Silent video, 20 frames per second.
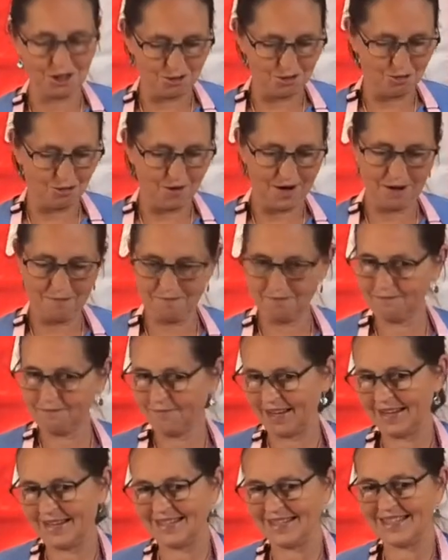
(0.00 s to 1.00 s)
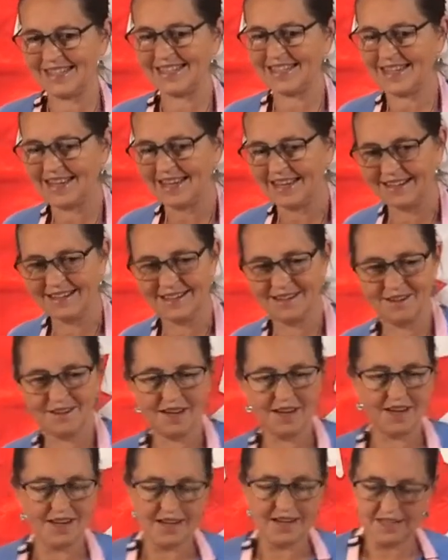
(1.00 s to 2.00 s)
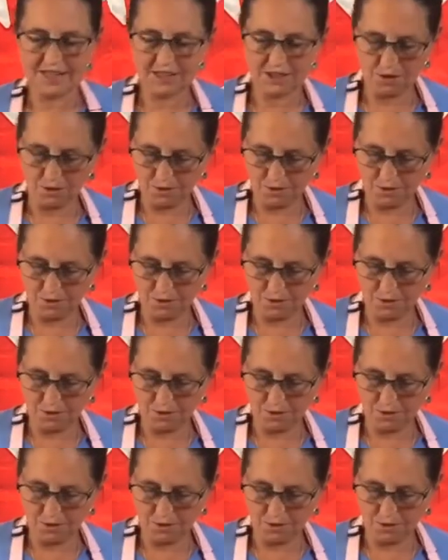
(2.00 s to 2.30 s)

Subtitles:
cream instead. So